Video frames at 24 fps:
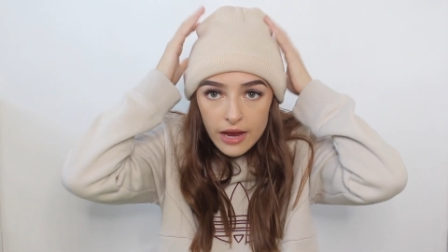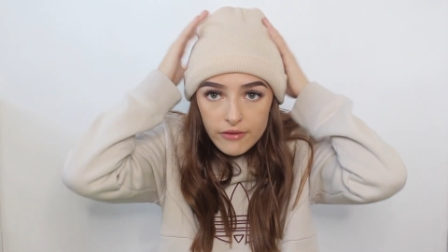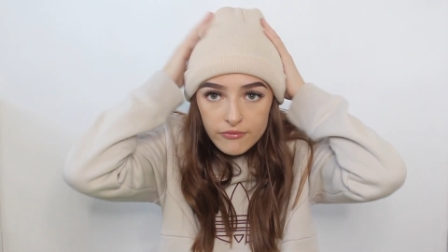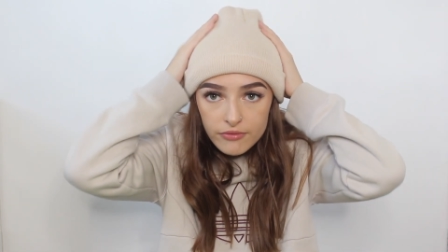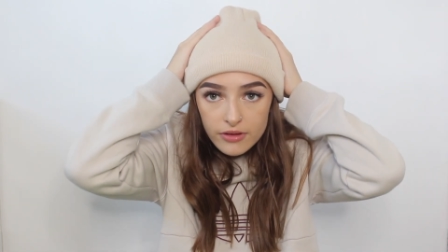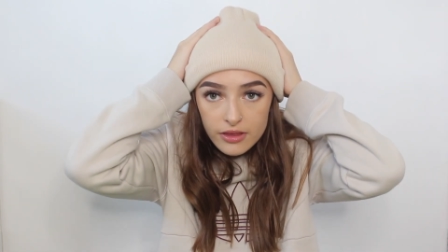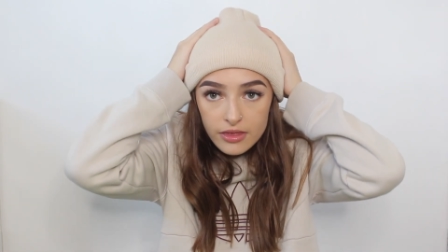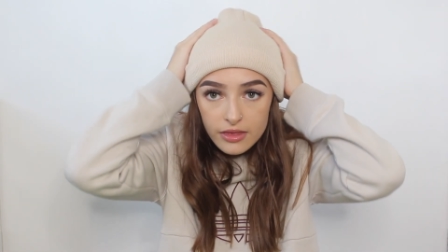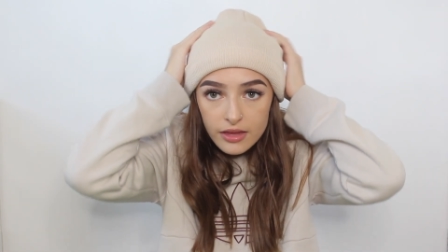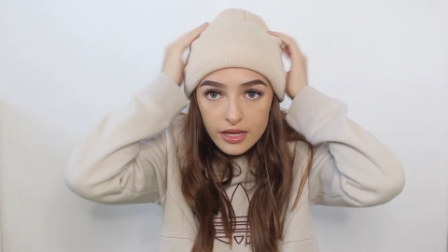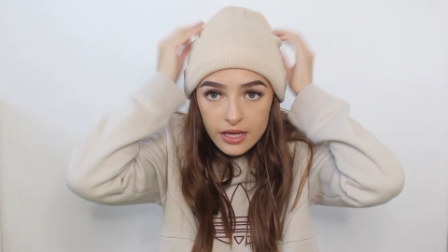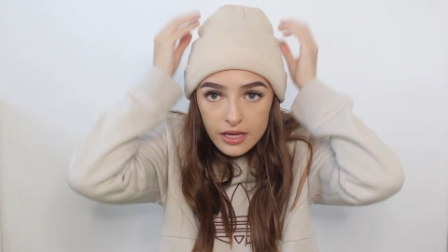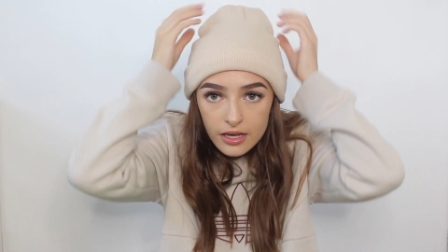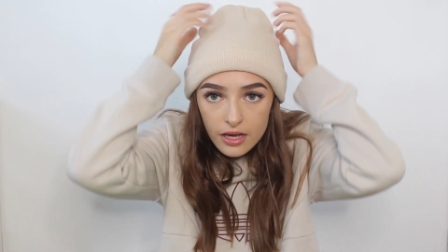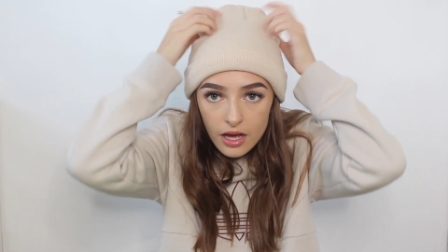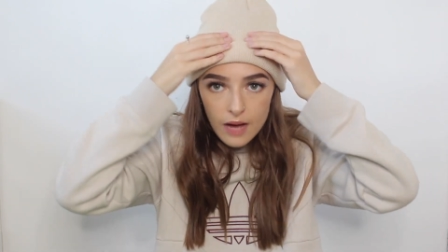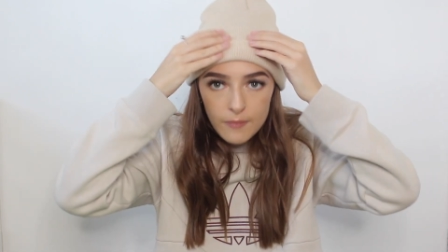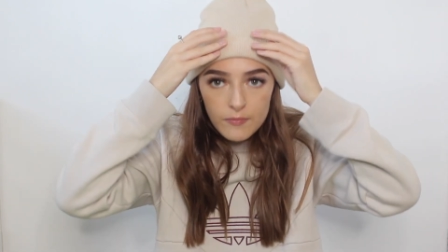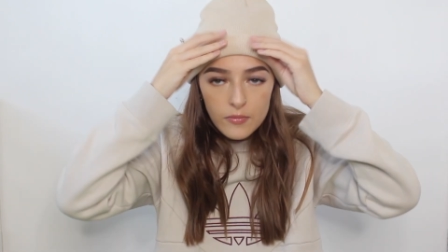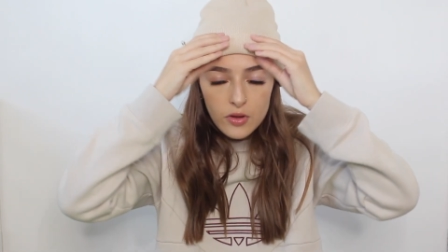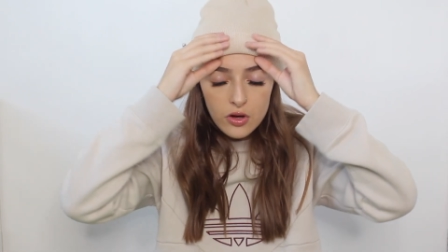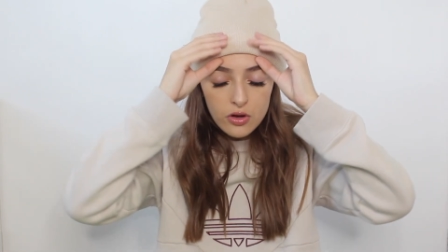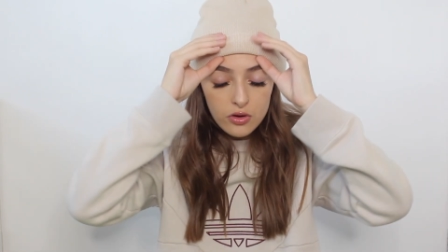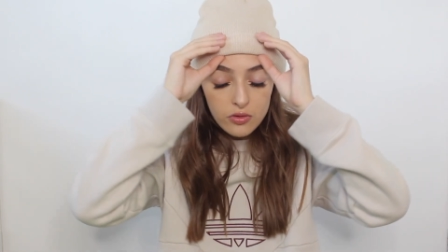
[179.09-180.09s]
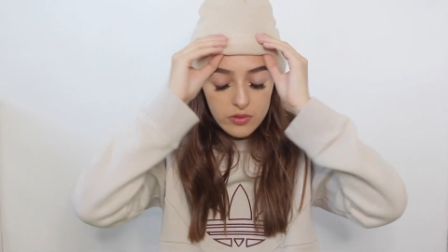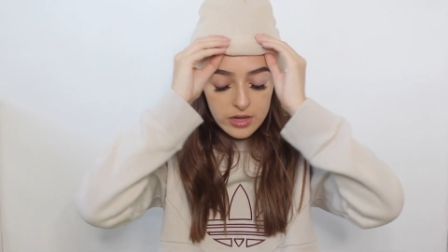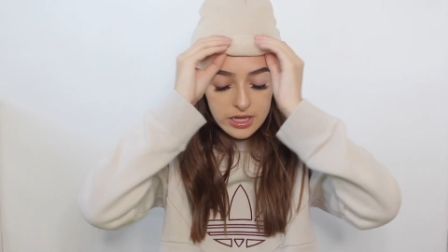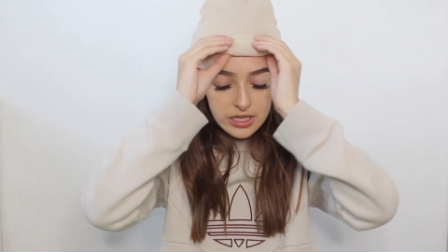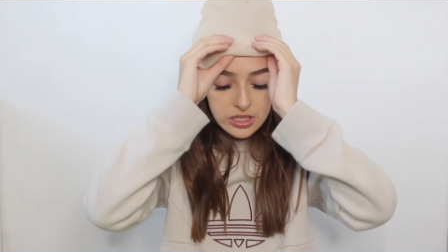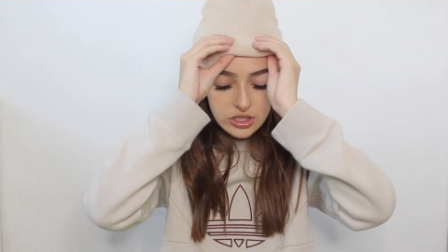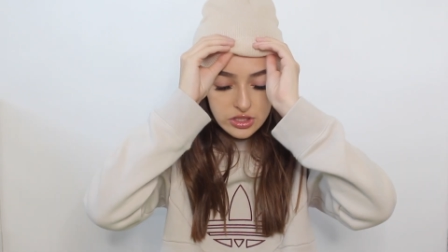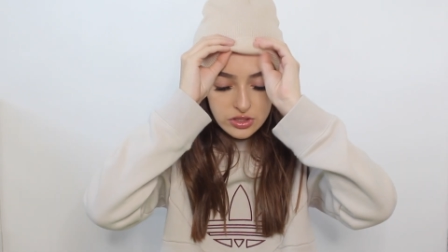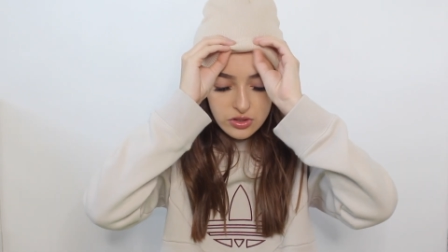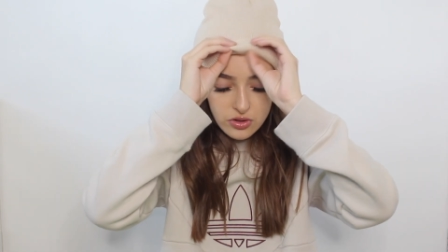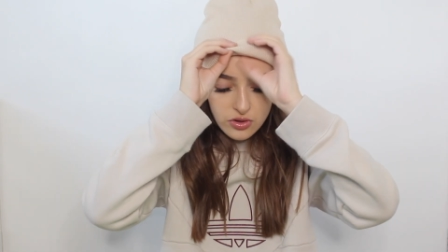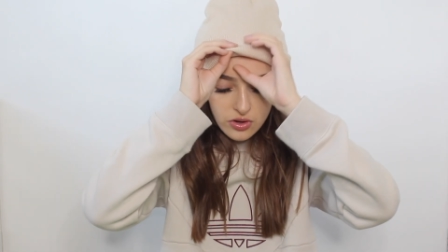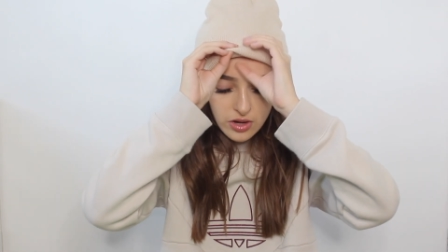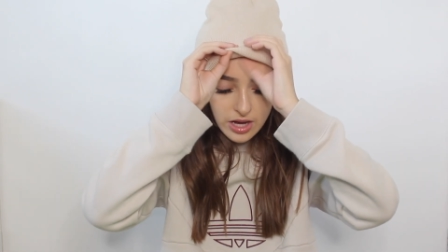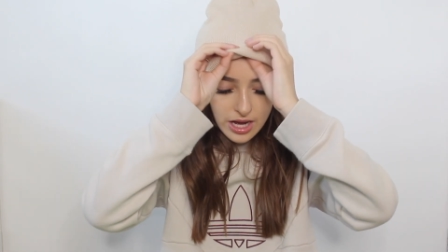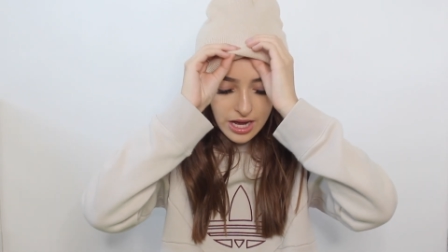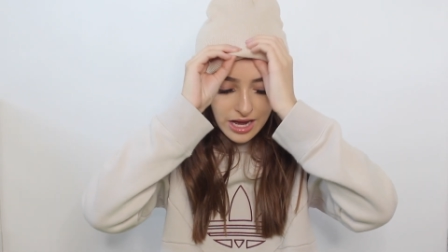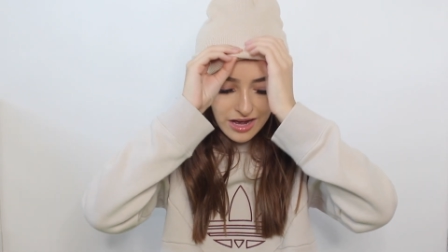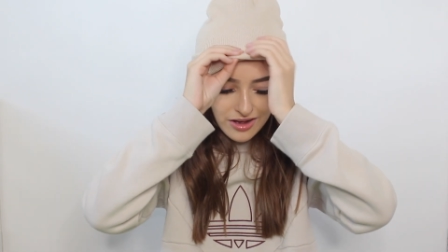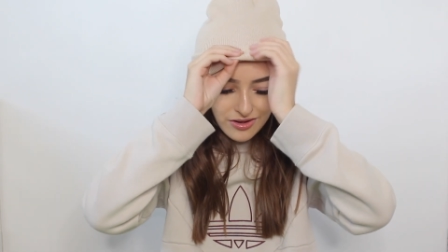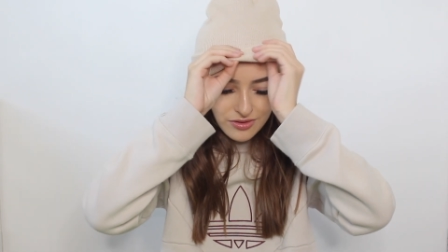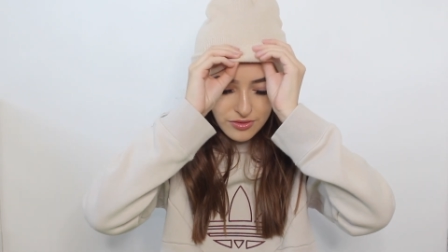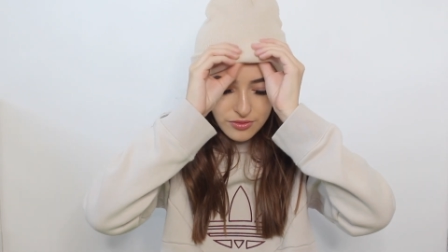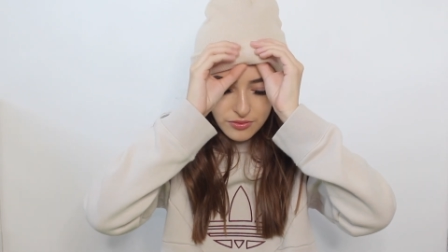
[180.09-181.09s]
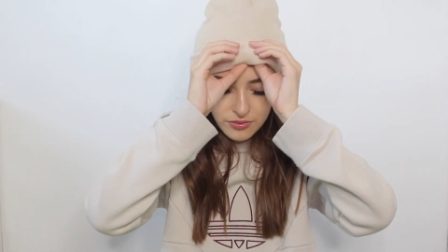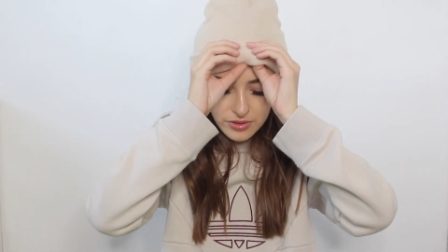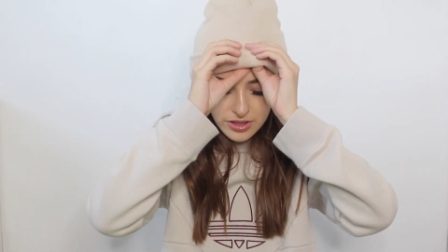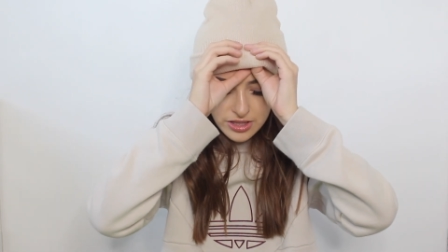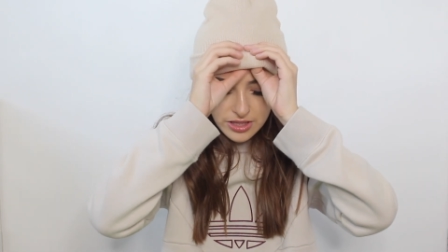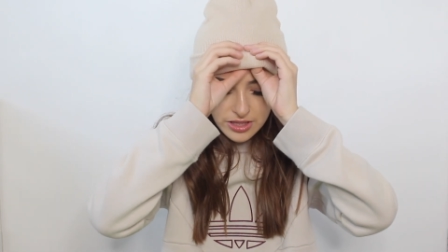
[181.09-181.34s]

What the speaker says: everything. I'm not quite sure how